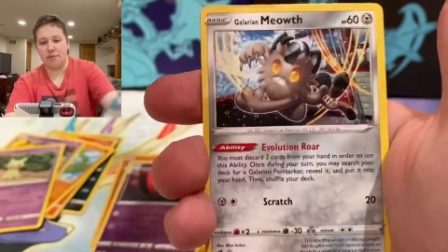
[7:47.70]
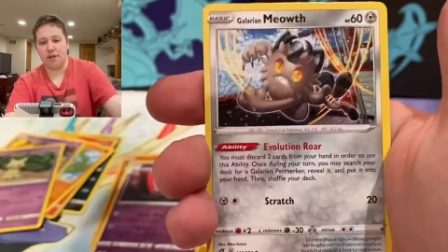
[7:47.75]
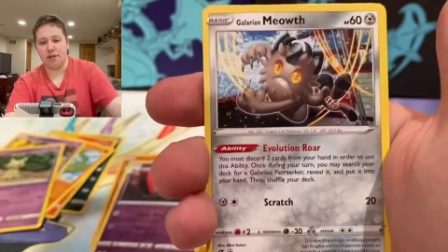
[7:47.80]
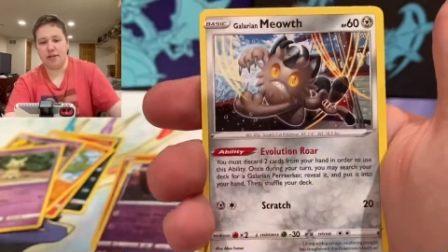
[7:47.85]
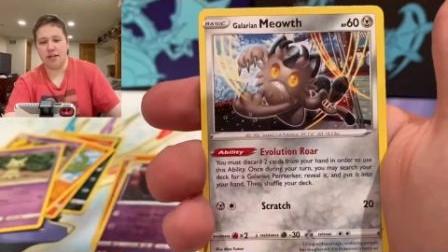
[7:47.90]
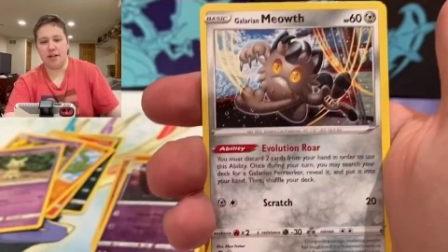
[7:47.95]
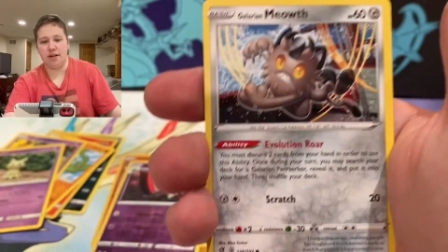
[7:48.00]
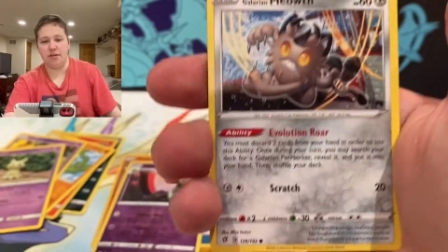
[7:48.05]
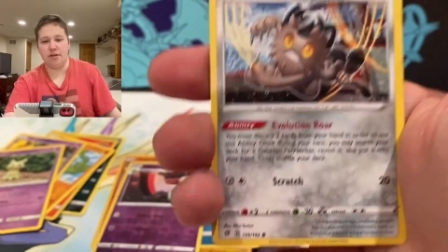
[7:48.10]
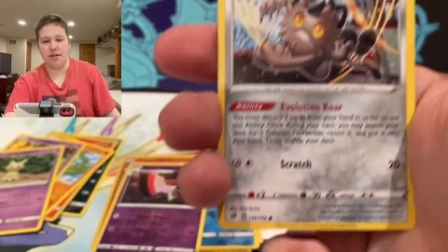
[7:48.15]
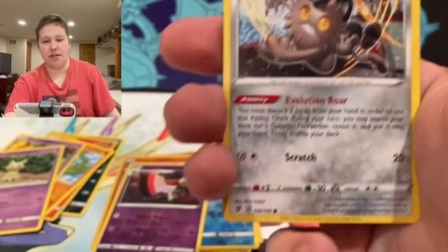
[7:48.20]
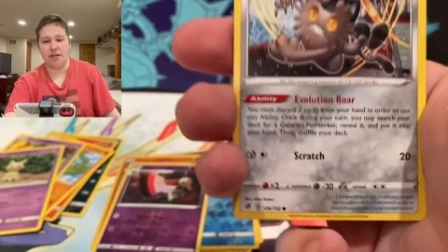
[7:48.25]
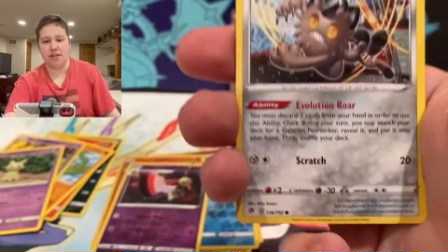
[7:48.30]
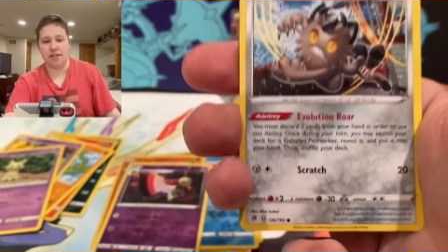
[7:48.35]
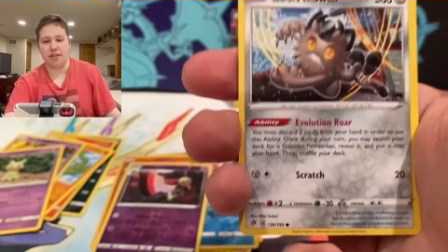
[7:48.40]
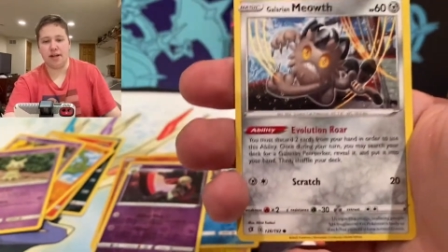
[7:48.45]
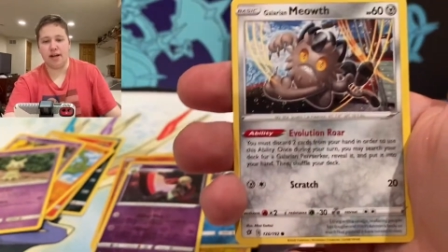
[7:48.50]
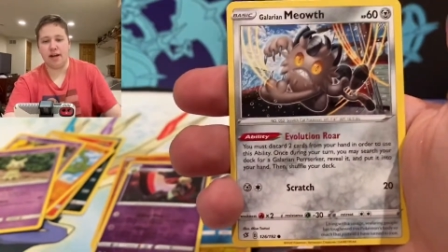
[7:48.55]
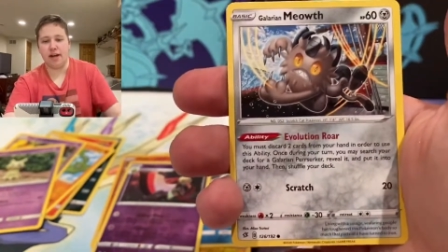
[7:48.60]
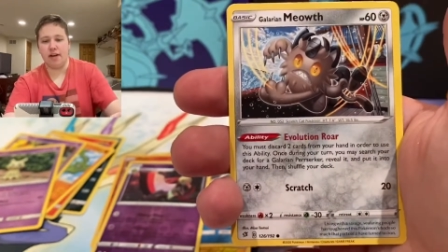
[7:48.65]
from Nintendo
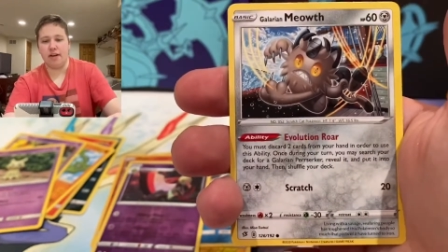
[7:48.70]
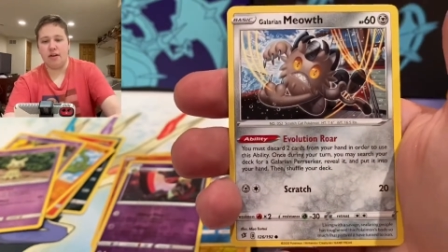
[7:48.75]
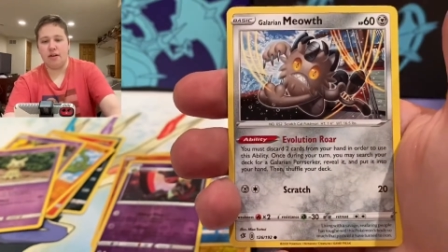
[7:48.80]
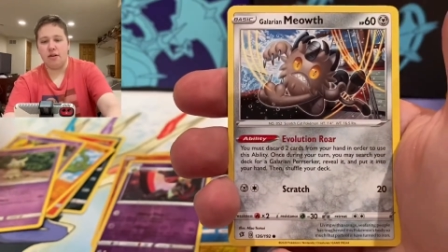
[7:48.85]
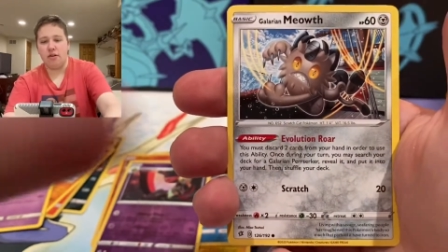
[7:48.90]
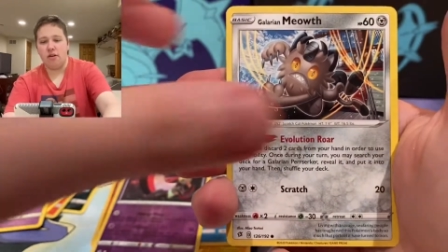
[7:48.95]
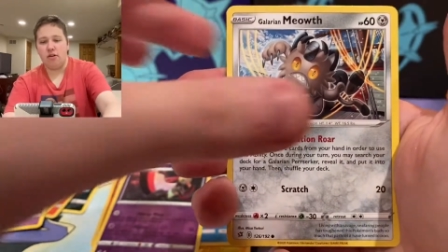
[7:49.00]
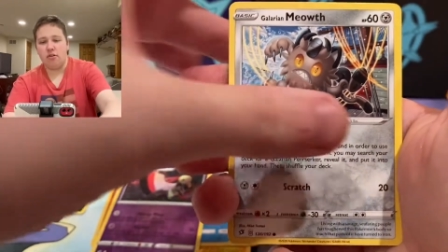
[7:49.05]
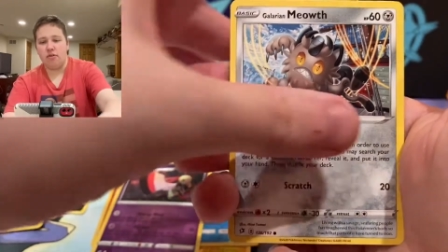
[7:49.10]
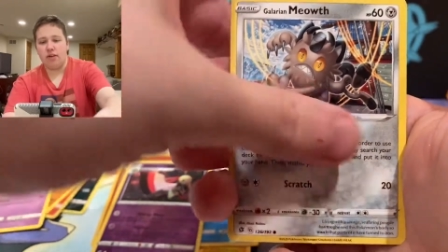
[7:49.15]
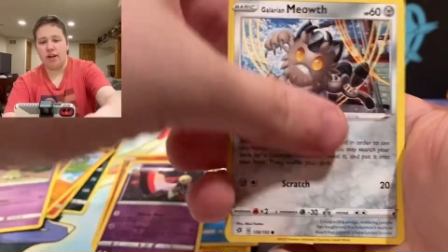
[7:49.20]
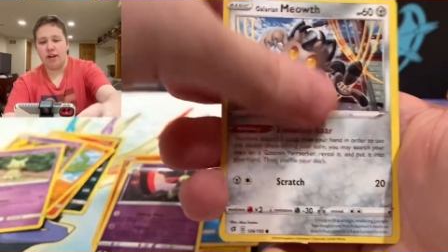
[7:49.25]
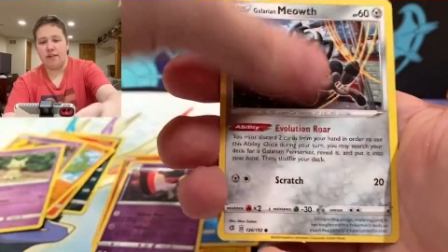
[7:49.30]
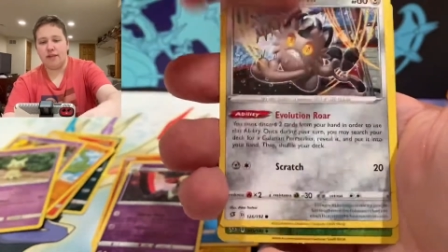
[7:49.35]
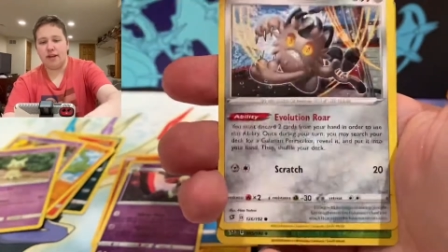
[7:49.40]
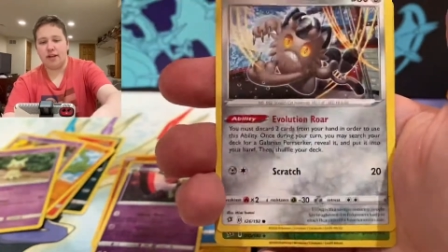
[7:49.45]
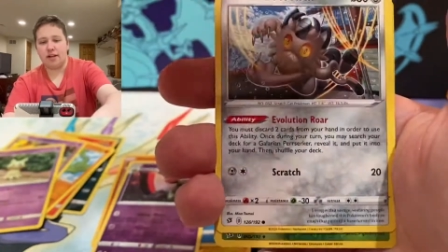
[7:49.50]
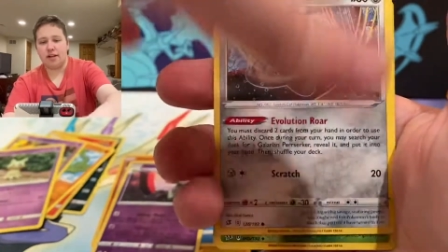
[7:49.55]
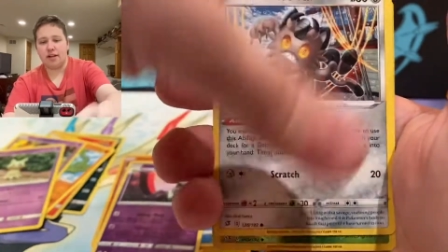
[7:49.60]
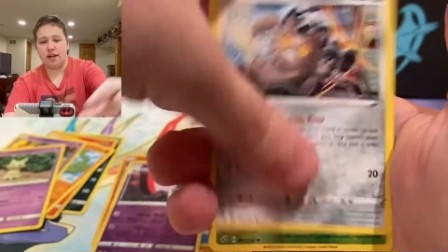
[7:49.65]
DSi. We
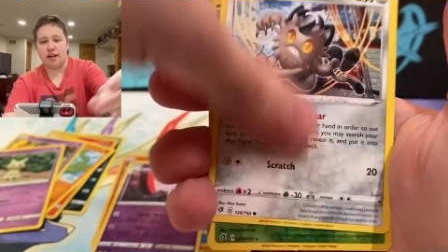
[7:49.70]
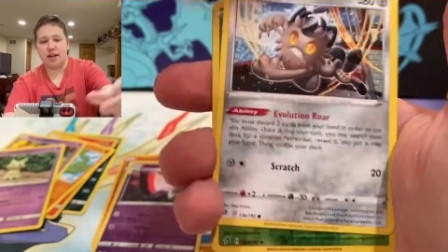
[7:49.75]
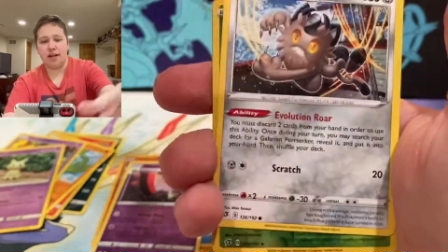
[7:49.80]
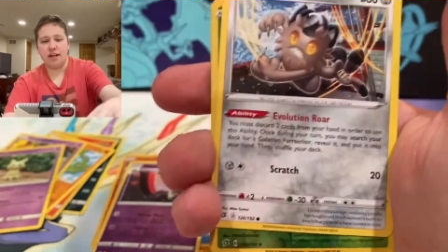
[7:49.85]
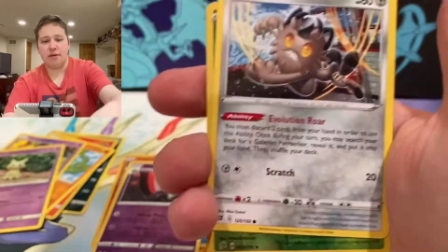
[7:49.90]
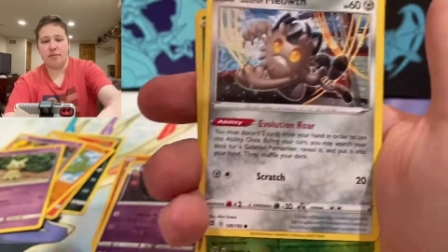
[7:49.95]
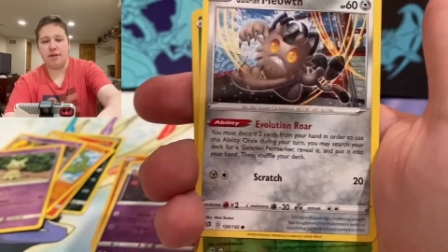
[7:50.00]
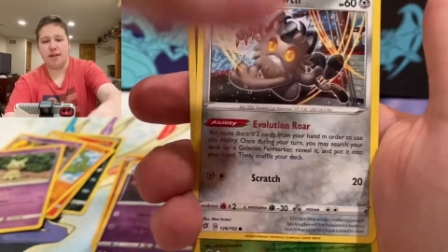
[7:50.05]
have a Galarian